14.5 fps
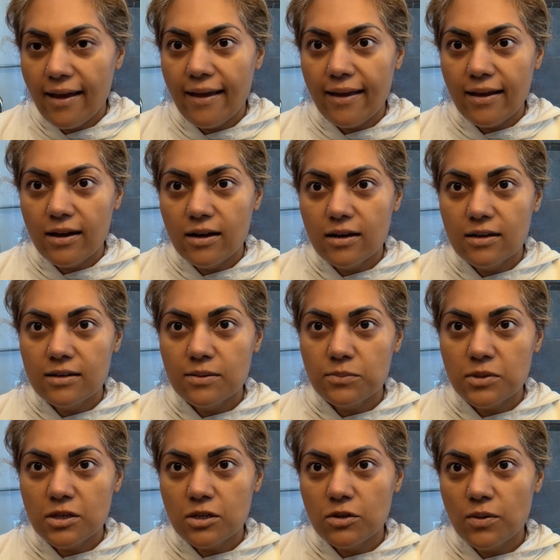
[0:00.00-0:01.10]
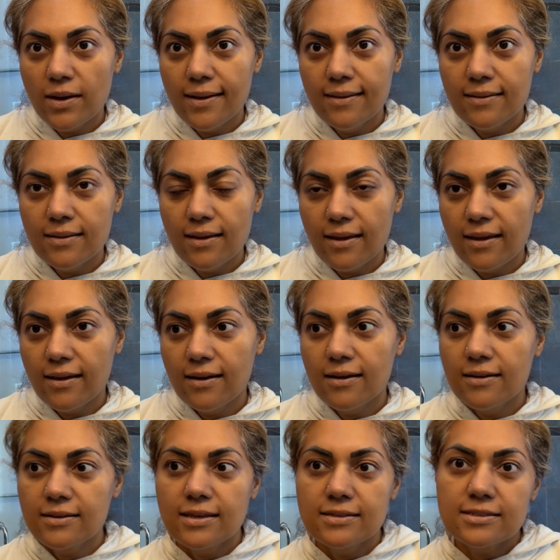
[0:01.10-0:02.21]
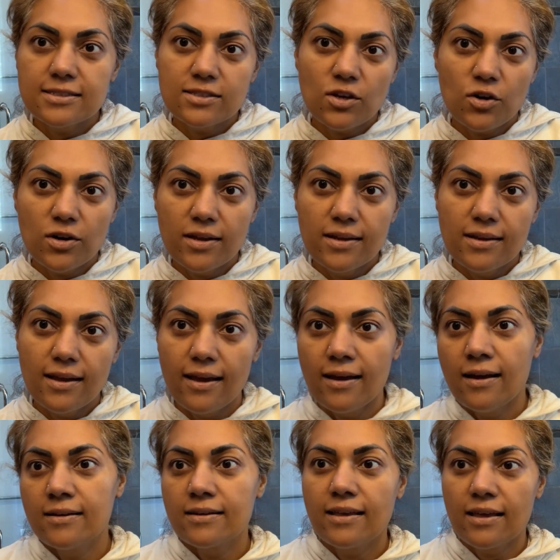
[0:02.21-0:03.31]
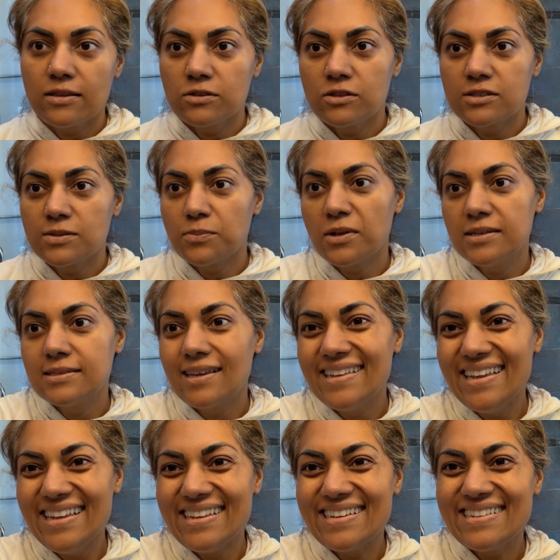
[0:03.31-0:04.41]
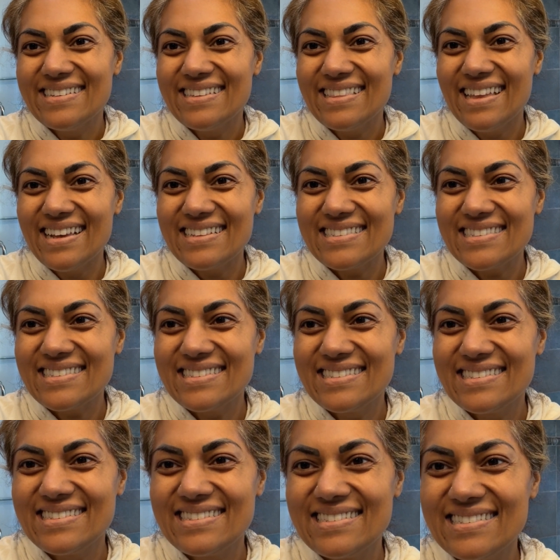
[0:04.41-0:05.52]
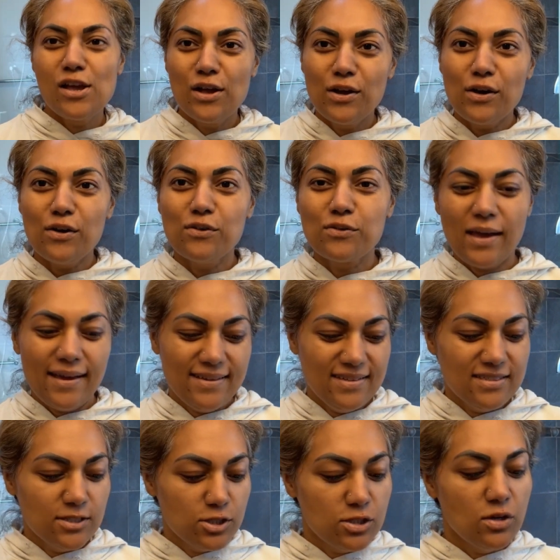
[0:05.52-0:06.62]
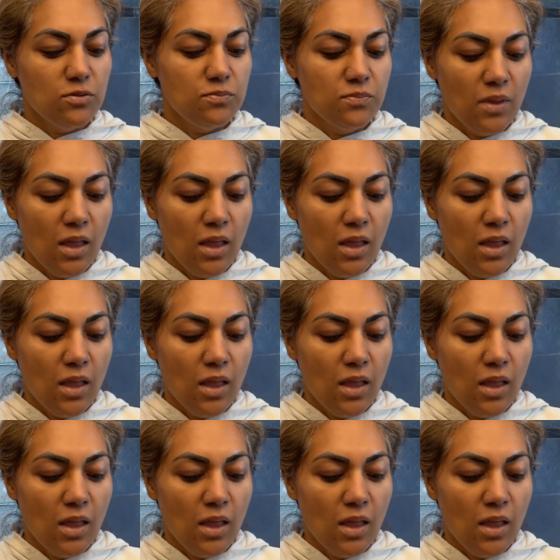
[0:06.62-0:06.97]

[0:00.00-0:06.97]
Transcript: And I'm gonna go ahead and get started and gather the supplies I need. Thanks. Okay, so